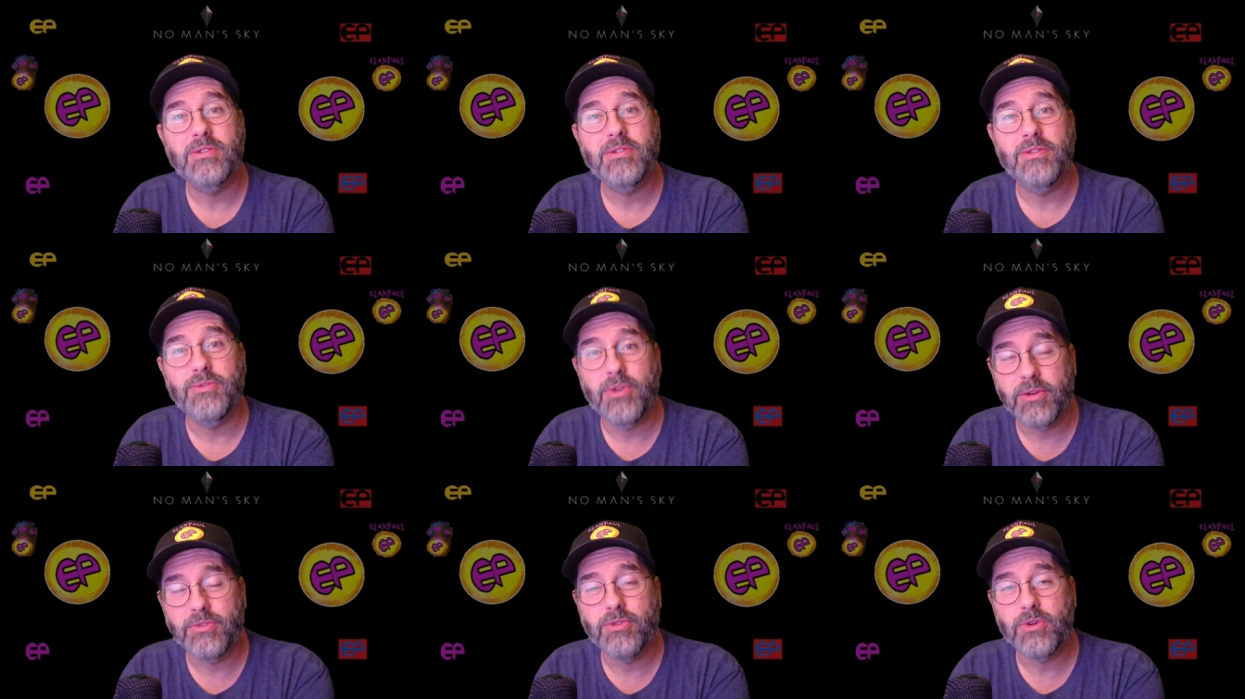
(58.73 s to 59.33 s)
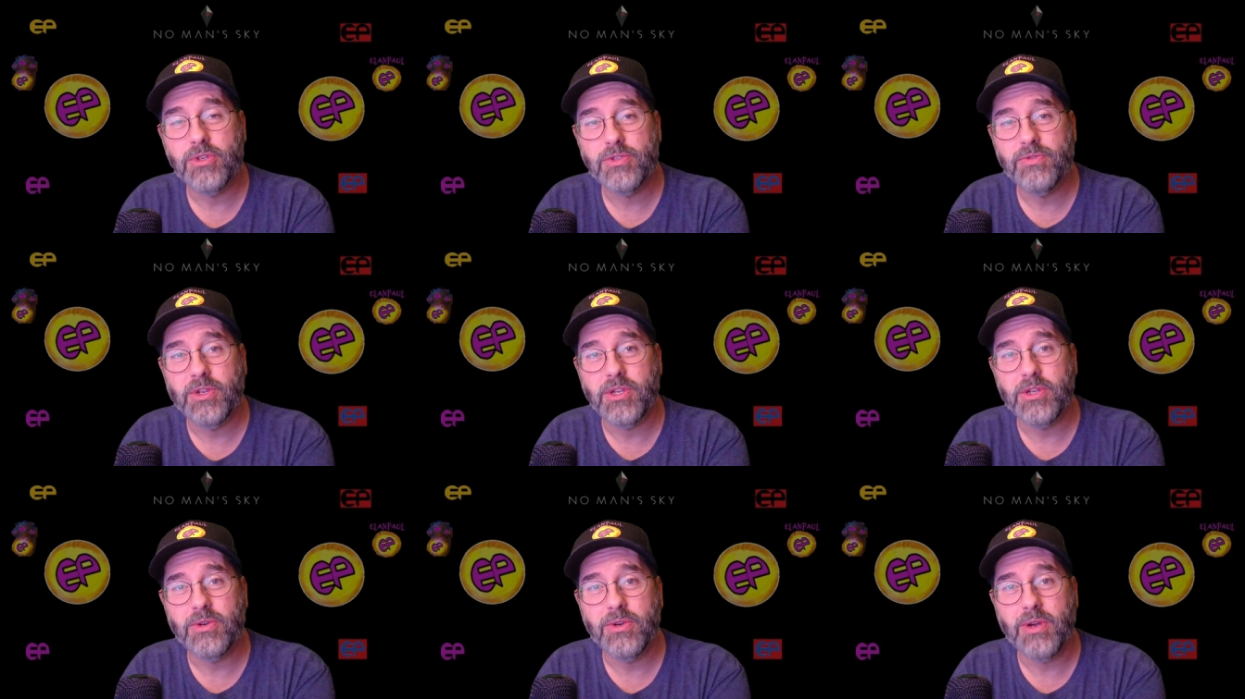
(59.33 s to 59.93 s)
the very first
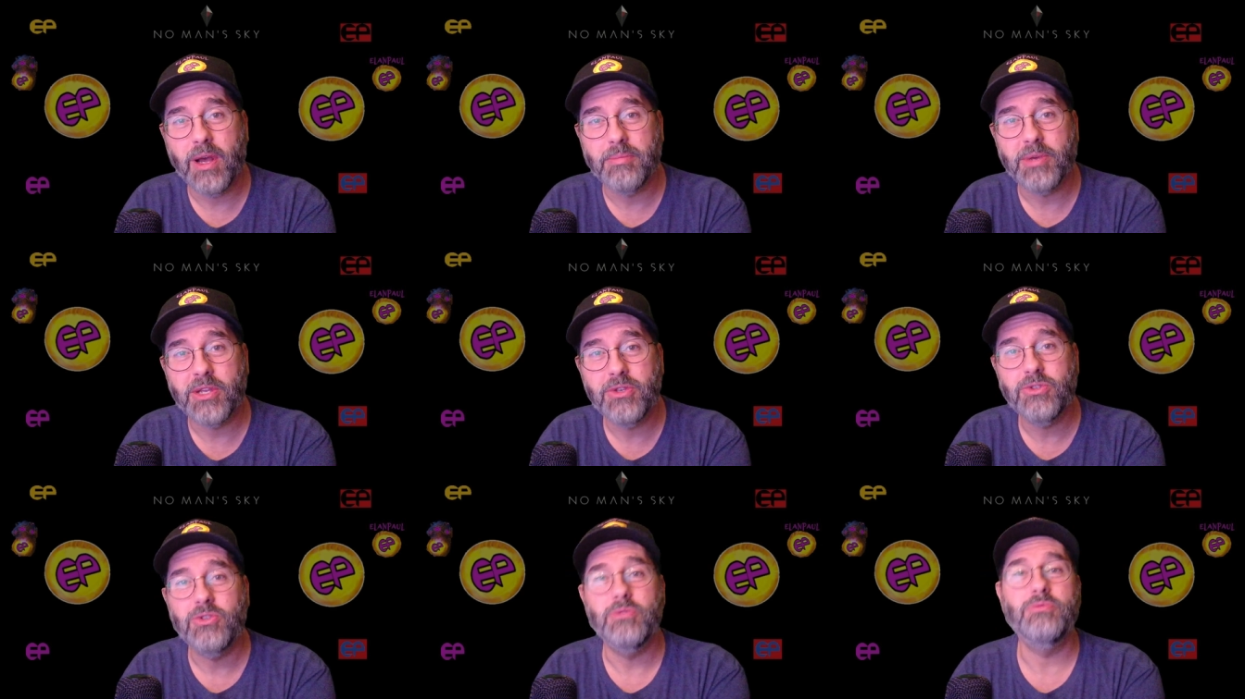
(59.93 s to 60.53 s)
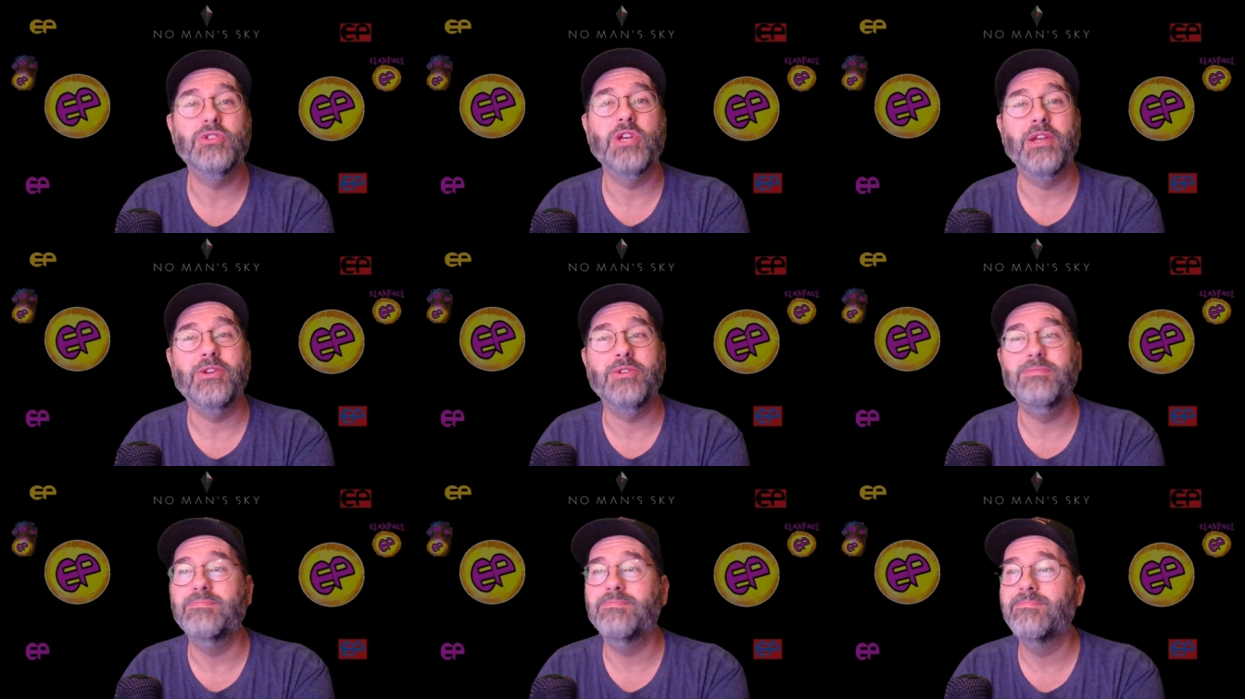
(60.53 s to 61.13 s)
video on my YouTube
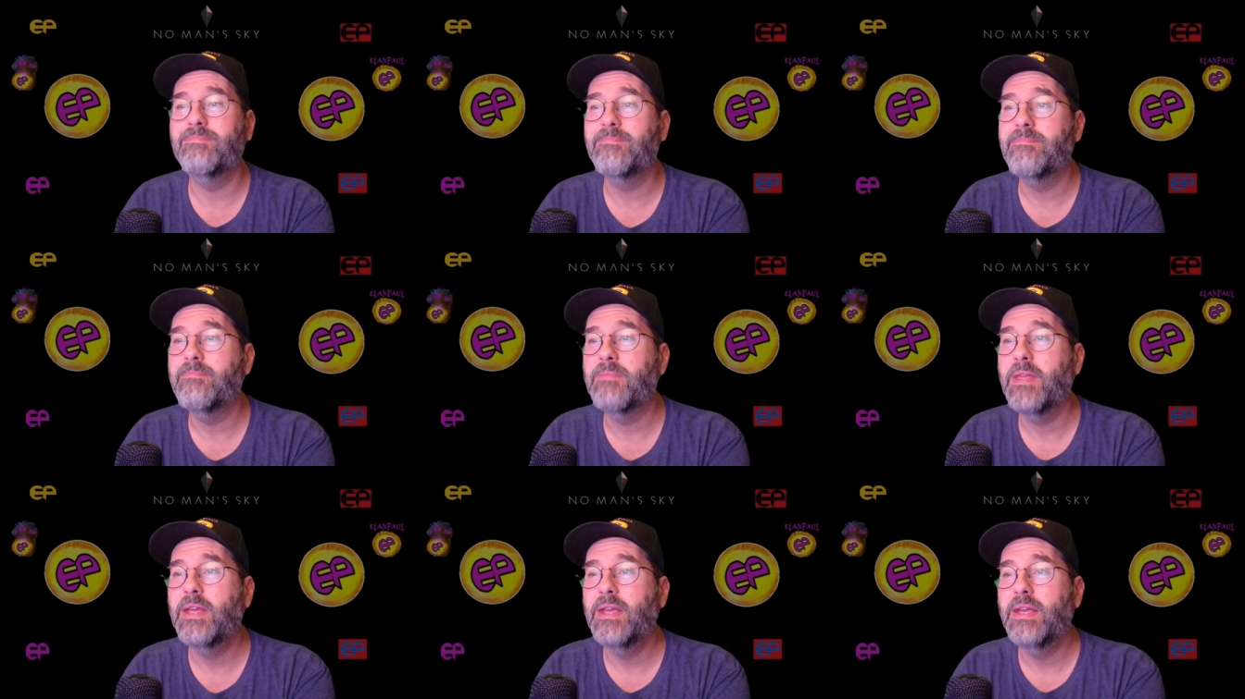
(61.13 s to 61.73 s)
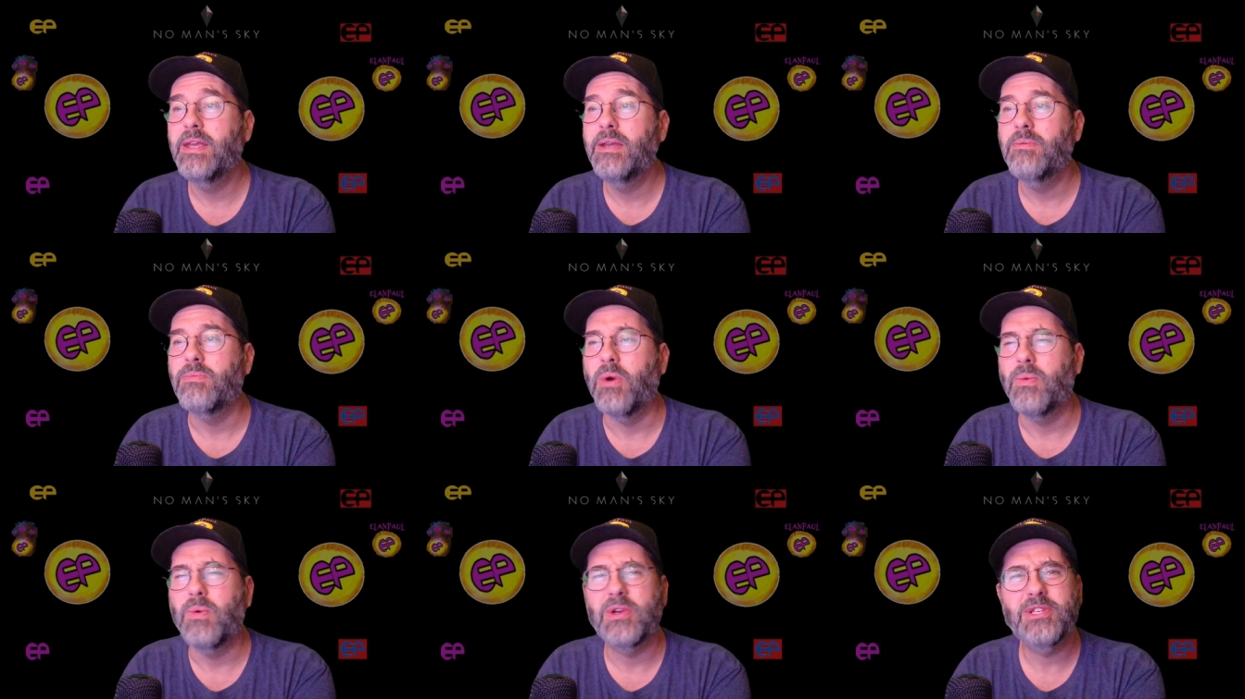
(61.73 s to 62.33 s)
channel.
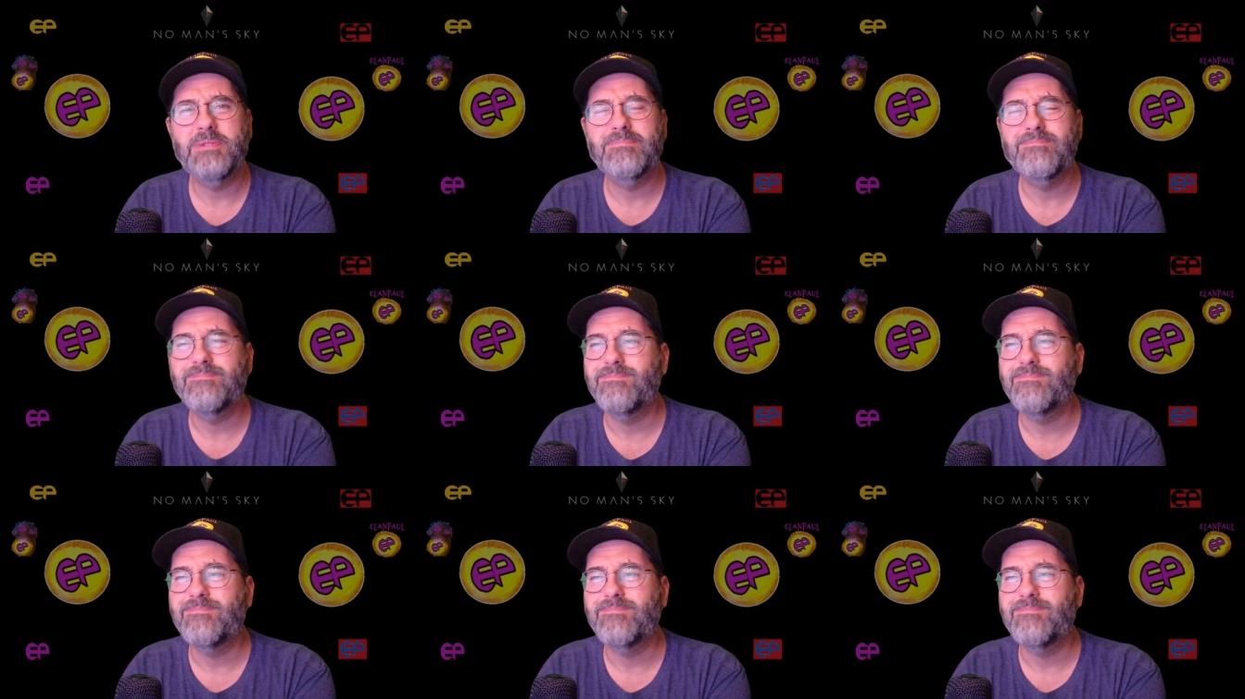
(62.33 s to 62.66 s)
What was it?